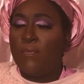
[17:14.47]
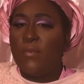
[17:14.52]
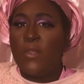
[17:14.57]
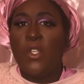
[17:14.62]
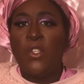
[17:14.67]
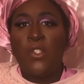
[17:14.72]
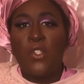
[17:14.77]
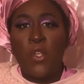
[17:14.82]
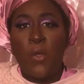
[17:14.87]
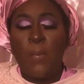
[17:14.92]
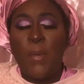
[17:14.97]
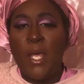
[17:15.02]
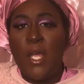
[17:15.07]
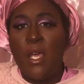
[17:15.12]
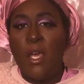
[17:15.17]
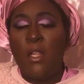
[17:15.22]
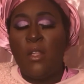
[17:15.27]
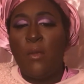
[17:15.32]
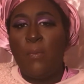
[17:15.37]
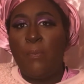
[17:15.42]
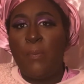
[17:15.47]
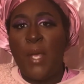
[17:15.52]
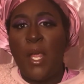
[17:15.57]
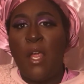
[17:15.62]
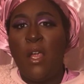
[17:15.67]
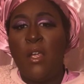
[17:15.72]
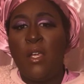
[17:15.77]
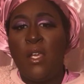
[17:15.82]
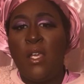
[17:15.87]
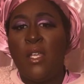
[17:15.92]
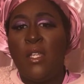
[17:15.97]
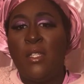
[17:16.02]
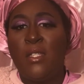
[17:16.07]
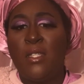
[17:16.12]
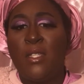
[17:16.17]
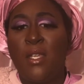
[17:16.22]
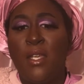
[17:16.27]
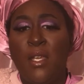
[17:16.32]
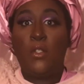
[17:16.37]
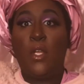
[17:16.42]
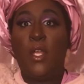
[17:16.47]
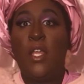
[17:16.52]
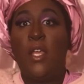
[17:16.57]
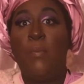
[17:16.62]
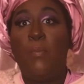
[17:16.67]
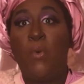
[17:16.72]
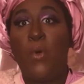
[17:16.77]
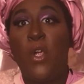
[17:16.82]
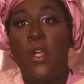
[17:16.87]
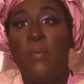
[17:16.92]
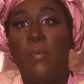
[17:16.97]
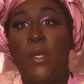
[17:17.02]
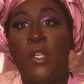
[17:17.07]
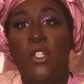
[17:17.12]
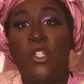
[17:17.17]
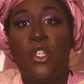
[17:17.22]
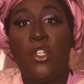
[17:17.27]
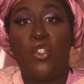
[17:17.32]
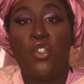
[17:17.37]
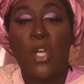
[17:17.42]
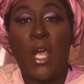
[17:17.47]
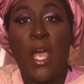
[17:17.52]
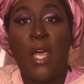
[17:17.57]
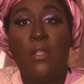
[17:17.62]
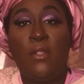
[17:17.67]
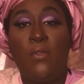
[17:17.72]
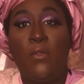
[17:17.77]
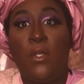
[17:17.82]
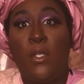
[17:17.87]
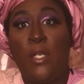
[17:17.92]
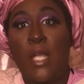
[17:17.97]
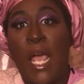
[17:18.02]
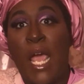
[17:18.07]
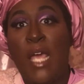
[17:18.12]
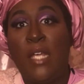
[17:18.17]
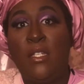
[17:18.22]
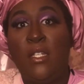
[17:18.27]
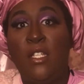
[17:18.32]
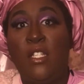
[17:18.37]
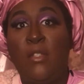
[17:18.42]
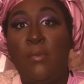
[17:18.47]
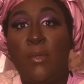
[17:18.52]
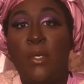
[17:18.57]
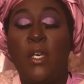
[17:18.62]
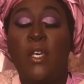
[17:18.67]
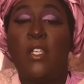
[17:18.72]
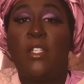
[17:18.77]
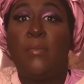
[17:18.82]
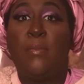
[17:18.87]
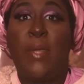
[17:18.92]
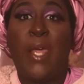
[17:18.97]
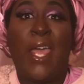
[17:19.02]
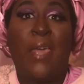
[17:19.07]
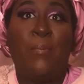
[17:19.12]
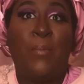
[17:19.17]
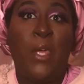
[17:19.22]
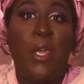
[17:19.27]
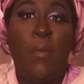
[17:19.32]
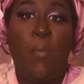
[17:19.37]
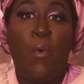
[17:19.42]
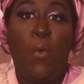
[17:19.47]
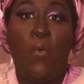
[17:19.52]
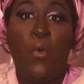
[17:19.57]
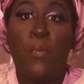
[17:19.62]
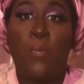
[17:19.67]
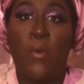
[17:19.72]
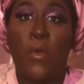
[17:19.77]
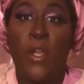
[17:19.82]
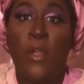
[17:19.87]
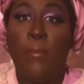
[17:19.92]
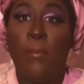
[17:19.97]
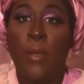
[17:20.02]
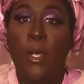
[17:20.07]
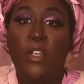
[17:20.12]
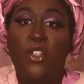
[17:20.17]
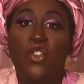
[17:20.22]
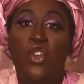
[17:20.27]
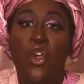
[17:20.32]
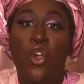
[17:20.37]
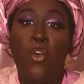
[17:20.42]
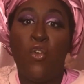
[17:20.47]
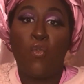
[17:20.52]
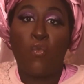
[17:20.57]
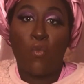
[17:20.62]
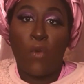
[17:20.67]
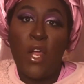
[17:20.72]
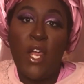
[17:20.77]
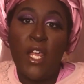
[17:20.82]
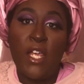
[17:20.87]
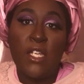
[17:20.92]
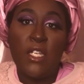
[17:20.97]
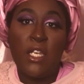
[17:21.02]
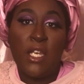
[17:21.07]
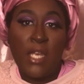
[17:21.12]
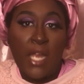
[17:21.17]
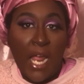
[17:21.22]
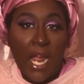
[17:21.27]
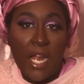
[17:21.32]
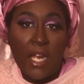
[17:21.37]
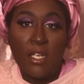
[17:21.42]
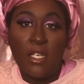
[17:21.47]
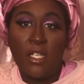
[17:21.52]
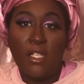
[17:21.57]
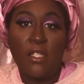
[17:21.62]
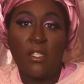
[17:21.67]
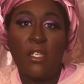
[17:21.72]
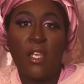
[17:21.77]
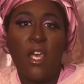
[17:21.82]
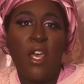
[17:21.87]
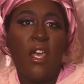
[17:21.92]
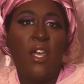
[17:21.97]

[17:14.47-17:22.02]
There's so many other periods. They pretty much could try to do the 90s because black people, we pretty much ran the 90s.